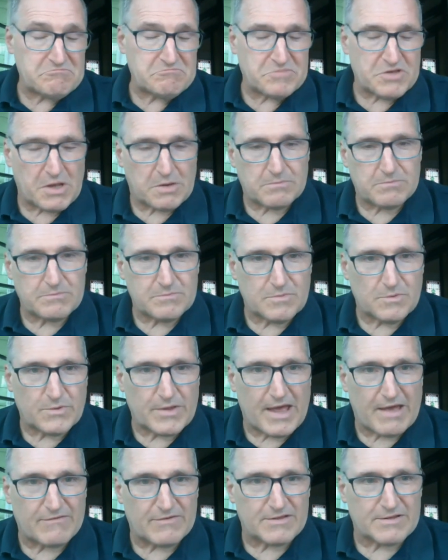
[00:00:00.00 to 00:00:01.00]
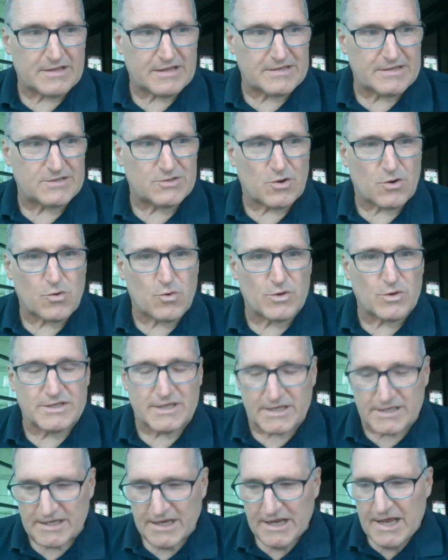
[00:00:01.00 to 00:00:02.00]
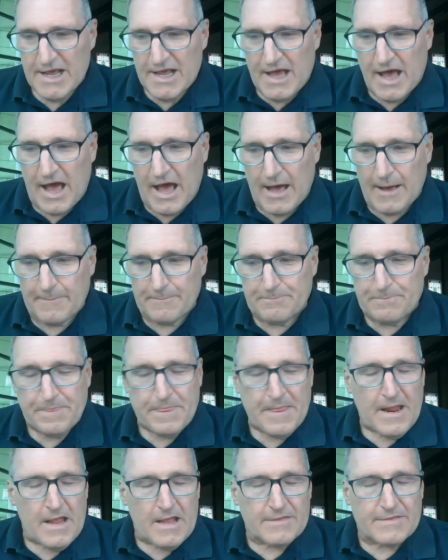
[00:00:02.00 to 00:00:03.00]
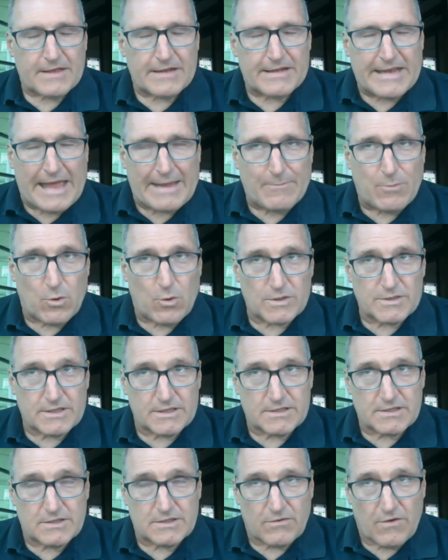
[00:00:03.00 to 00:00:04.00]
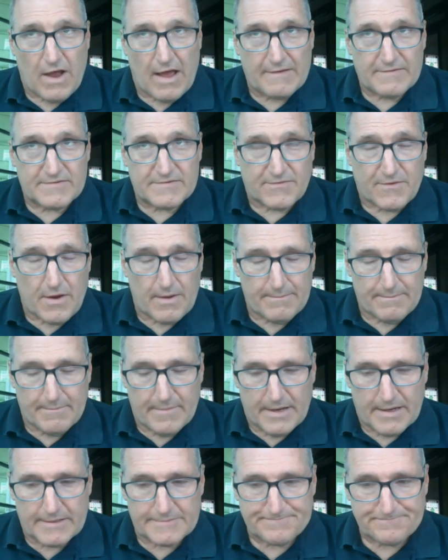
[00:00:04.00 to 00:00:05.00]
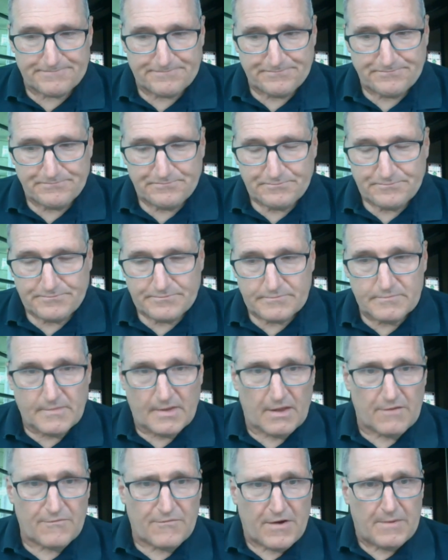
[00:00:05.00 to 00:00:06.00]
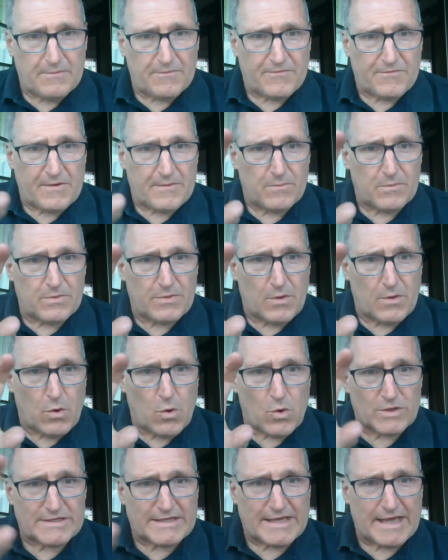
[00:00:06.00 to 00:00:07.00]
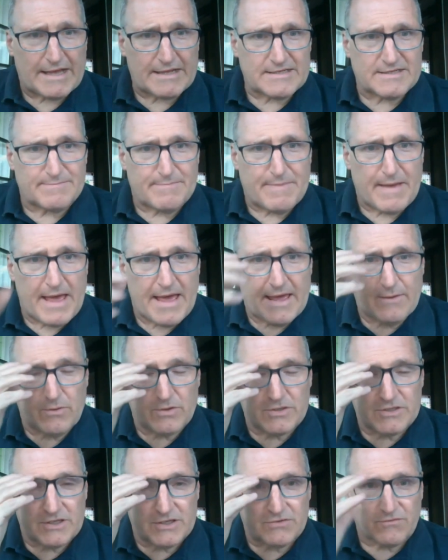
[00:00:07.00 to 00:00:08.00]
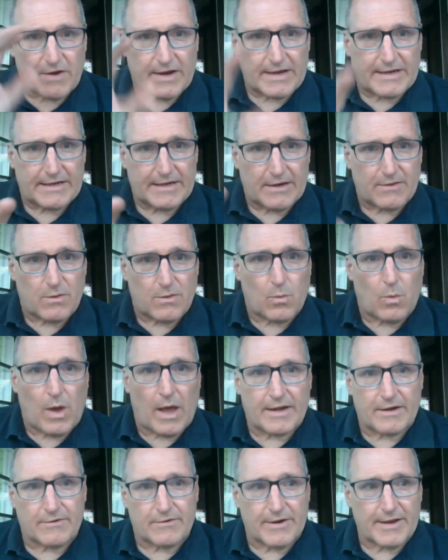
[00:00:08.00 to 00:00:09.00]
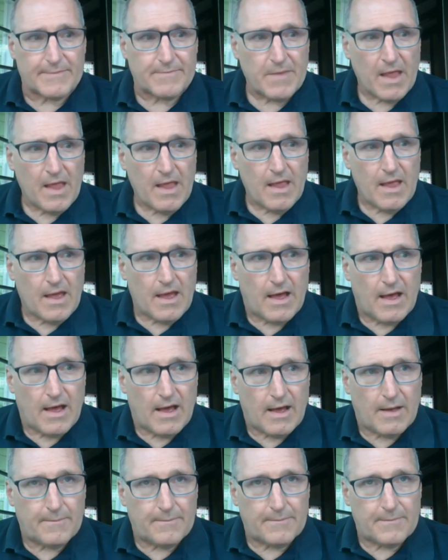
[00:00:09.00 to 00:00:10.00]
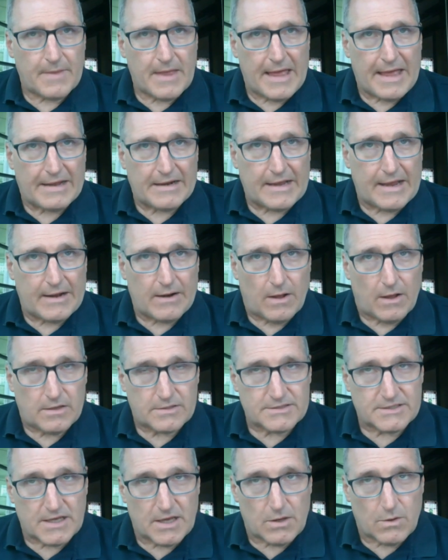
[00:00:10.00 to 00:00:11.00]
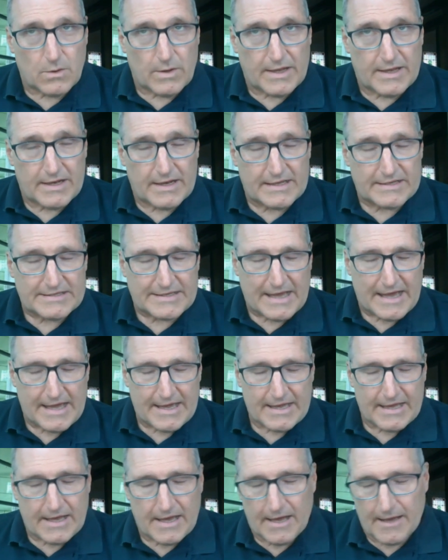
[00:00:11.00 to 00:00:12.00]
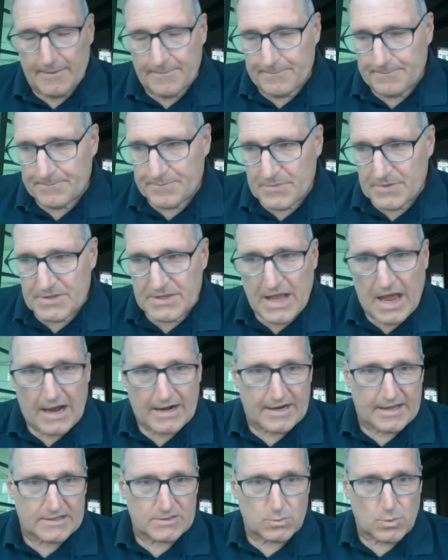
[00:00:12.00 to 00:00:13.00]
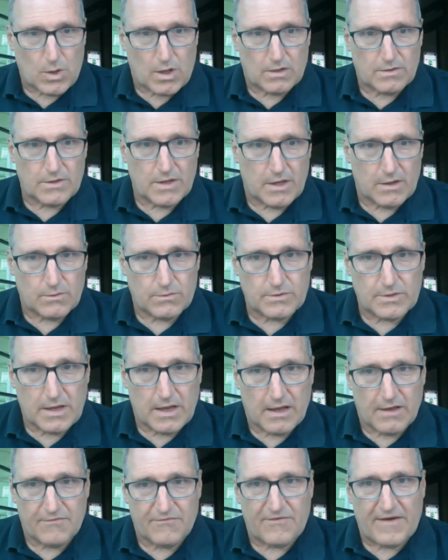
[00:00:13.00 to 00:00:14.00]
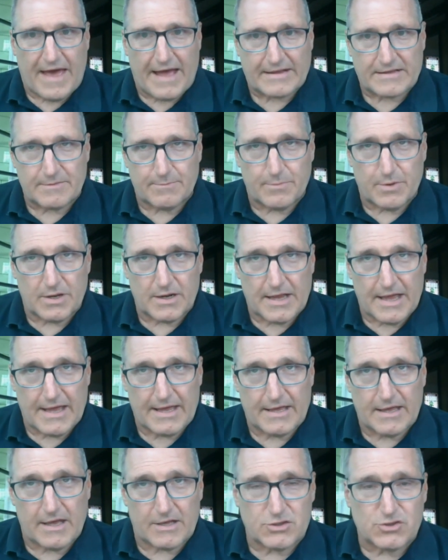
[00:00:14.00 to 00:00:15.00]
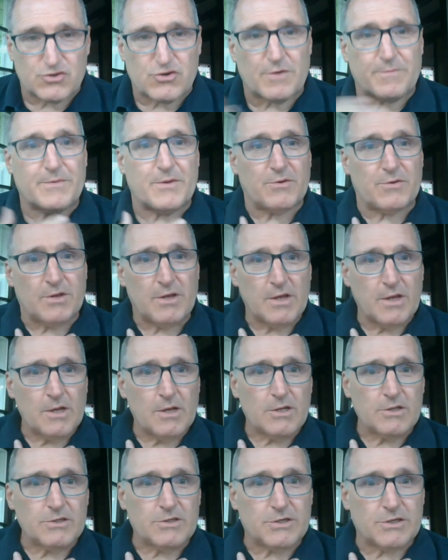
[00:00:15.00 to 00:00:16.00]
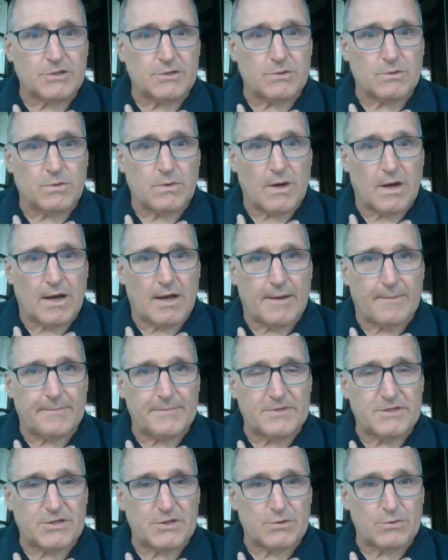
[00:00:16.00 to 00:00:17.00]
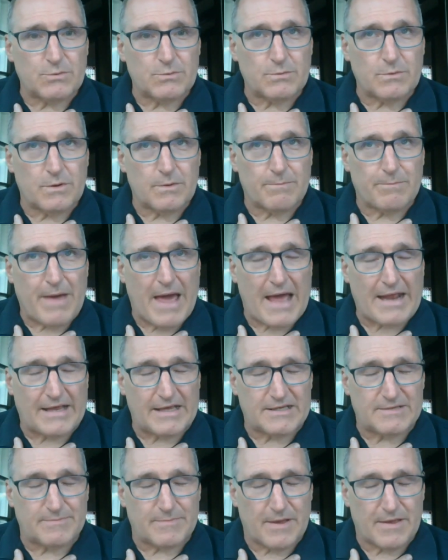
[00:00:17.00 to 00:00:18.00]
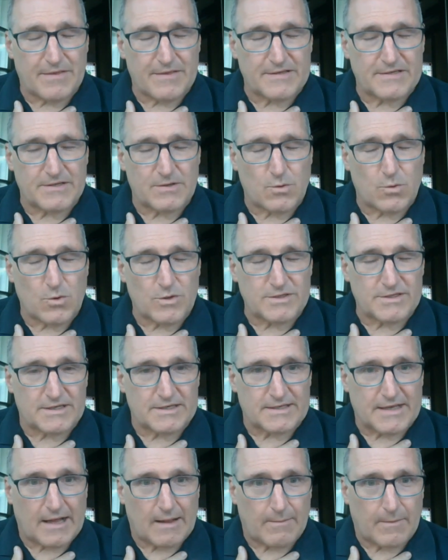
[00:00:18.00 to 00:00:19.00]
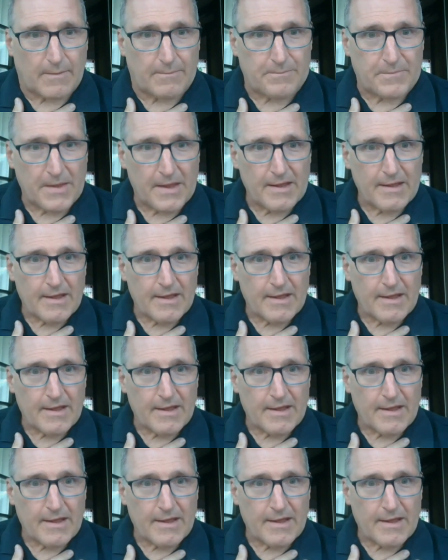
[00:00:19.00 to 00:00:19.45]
so we have it. This is our Horses. The name Horses derives from the Horseheads Bay, which is right near the winery. And also it is a not as well known fact, but a tribute to Patti Smith's Horses album,